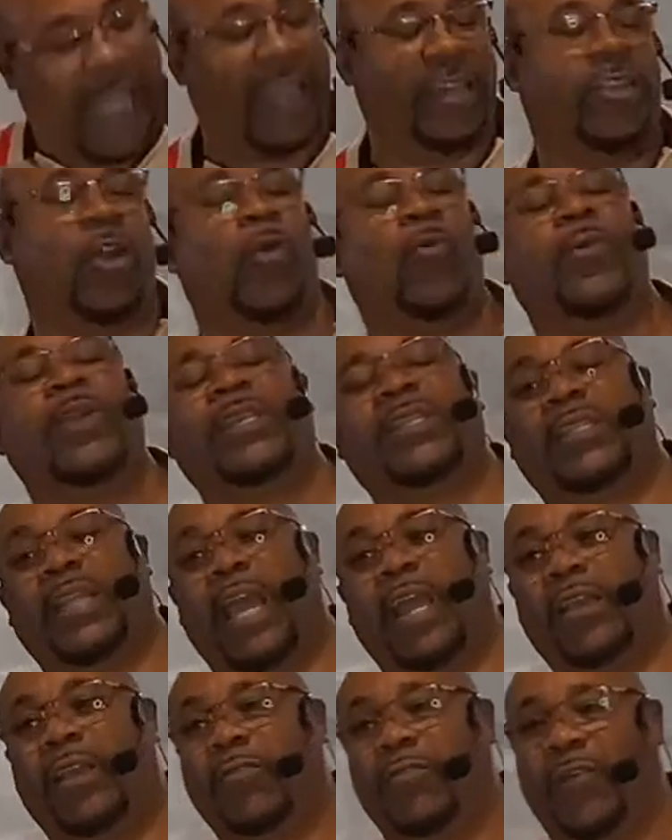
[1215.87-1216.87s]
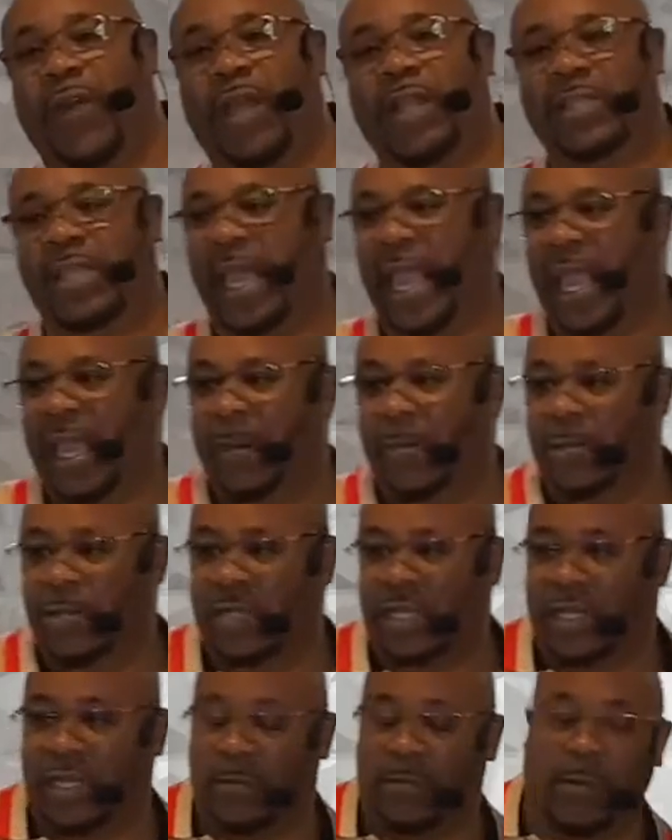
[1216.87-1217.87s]
don't we sacrifice animals
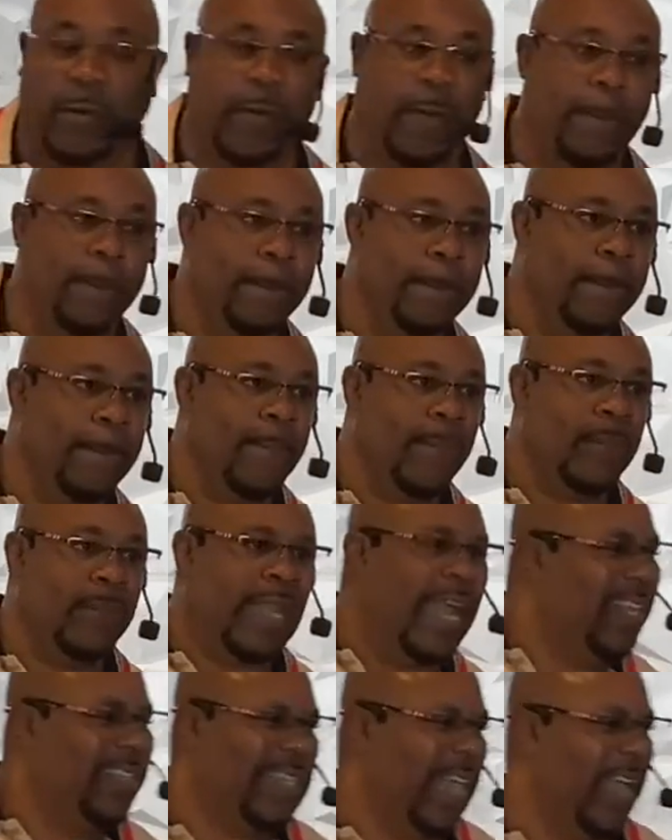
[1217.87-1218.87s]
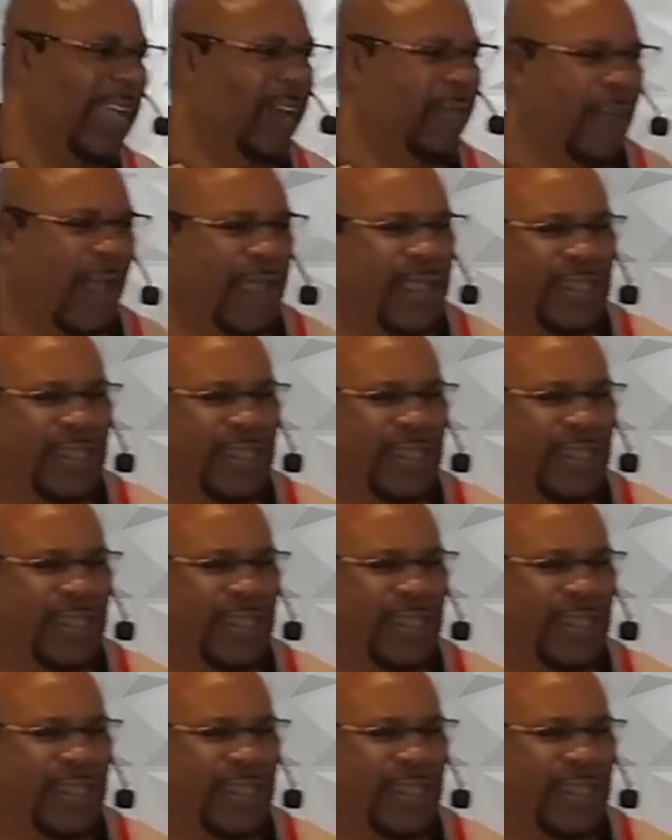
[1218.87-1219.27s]
anymore? They sacrificed